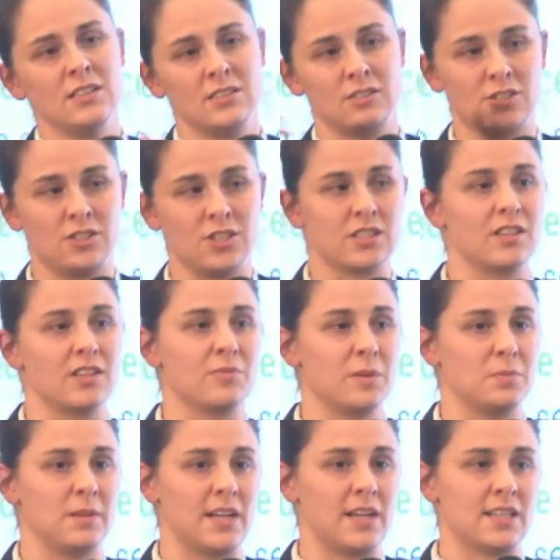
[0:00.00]
to just give
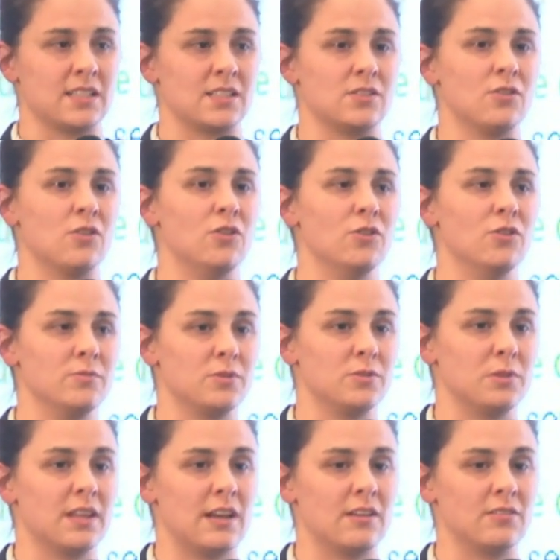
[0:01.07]
people access to homes
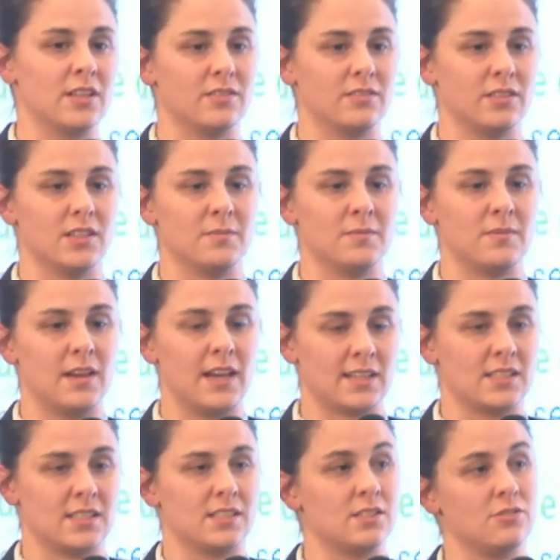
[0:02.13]
without giving them
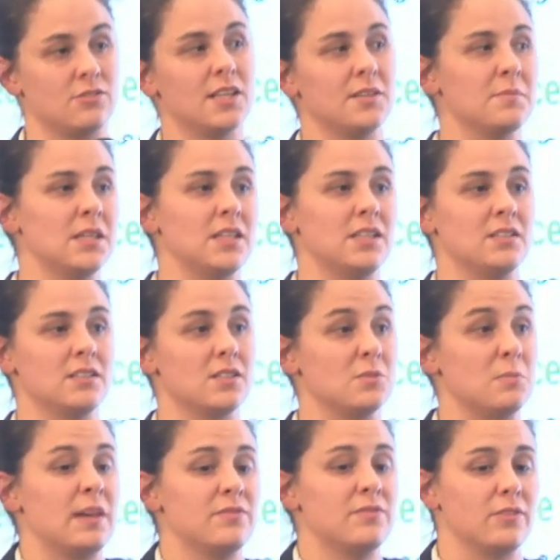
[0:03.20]
access to any means to
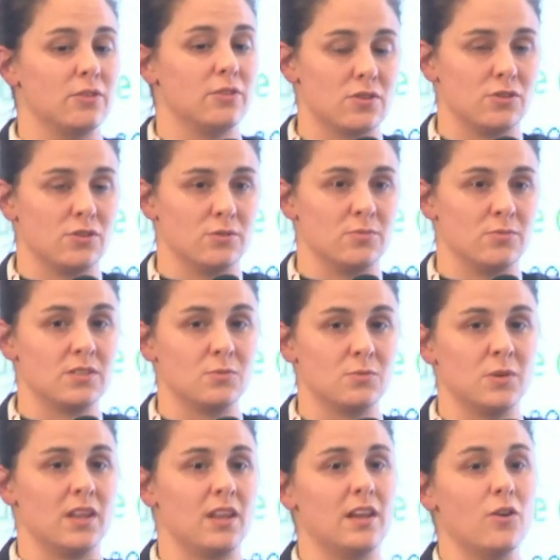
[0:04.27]
pay for those homes,
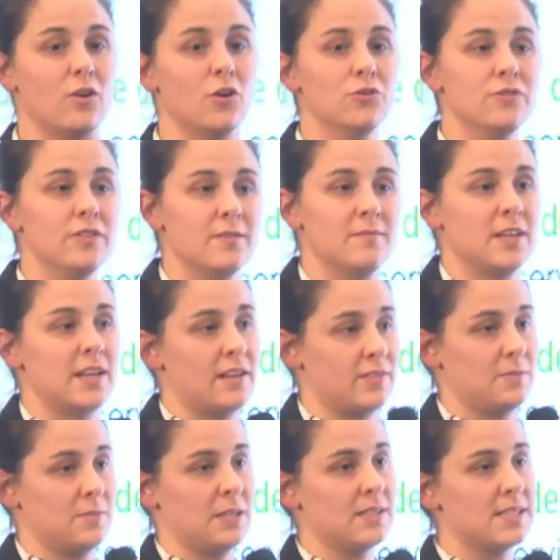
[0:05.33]
whether they own them and have
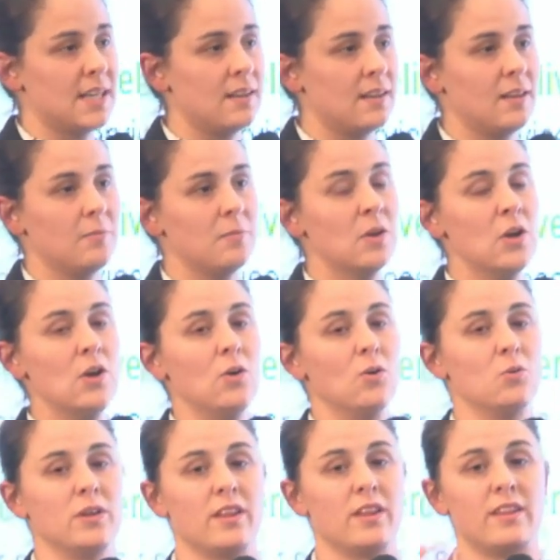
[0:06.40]
to maintain them,
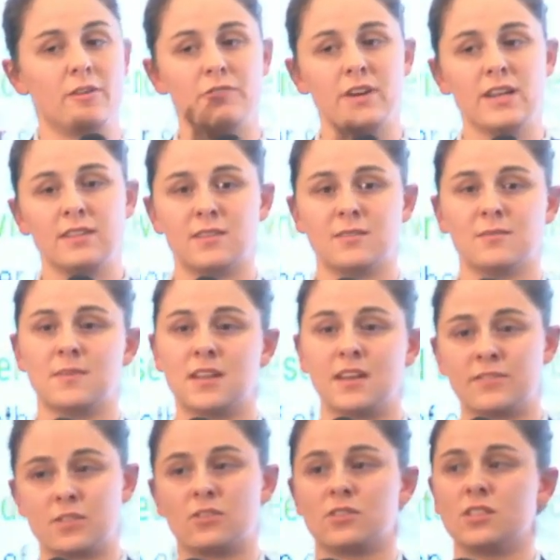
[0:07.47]
or whether they rent them and have
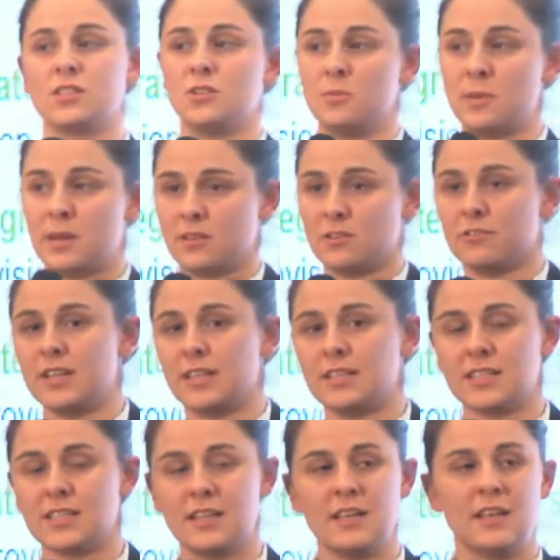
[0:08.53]
to continue paying the rent,
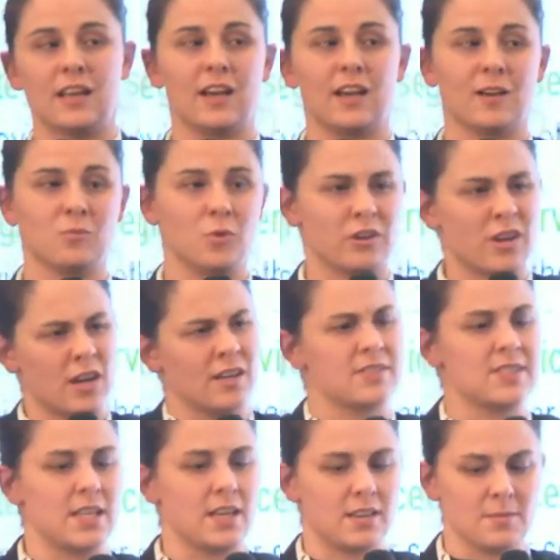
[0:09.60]
we're kind of
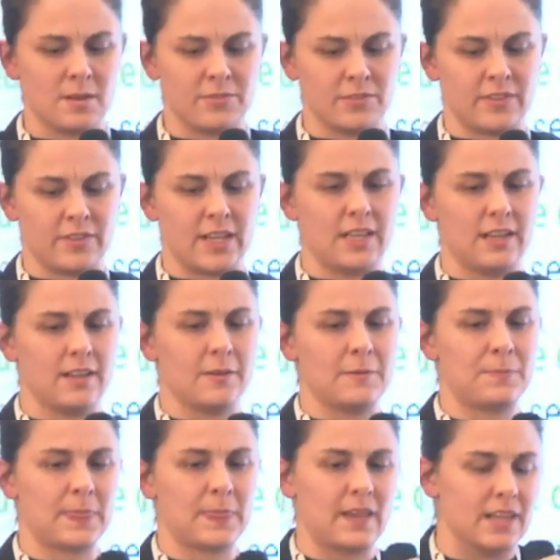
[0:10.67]
setting them up for failure.
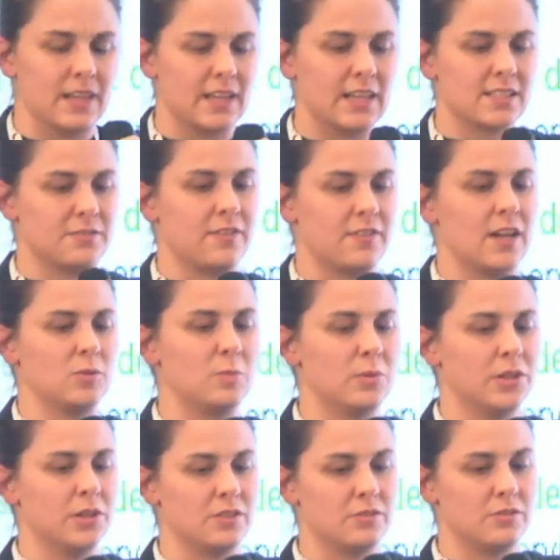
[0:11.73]
And then I guess the final
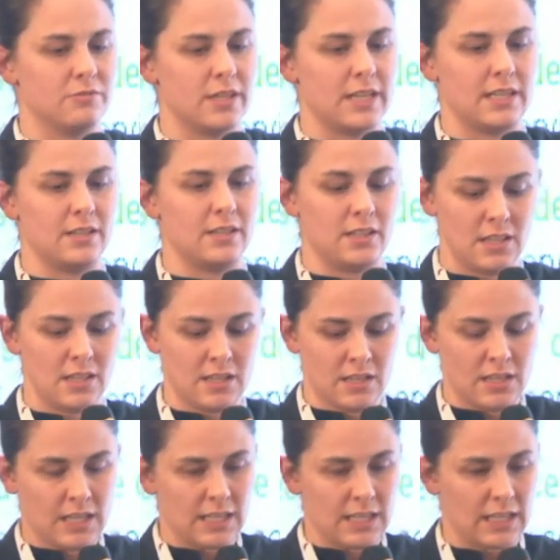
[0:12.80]
point really,
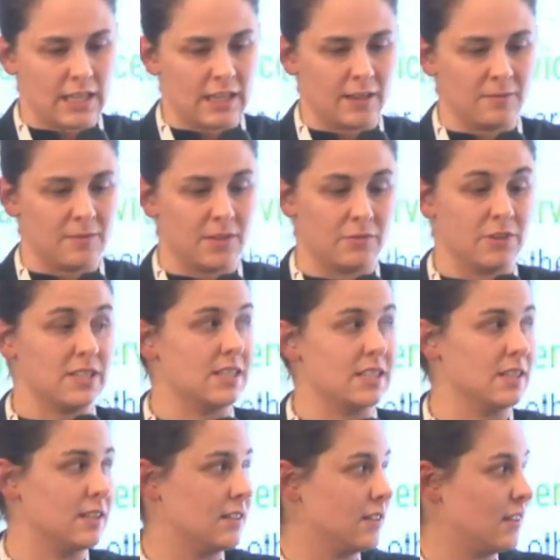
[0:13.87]
and the
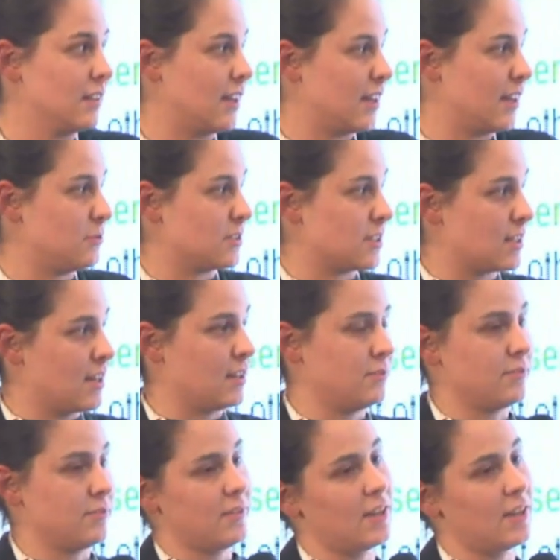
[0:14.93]
reason I kind of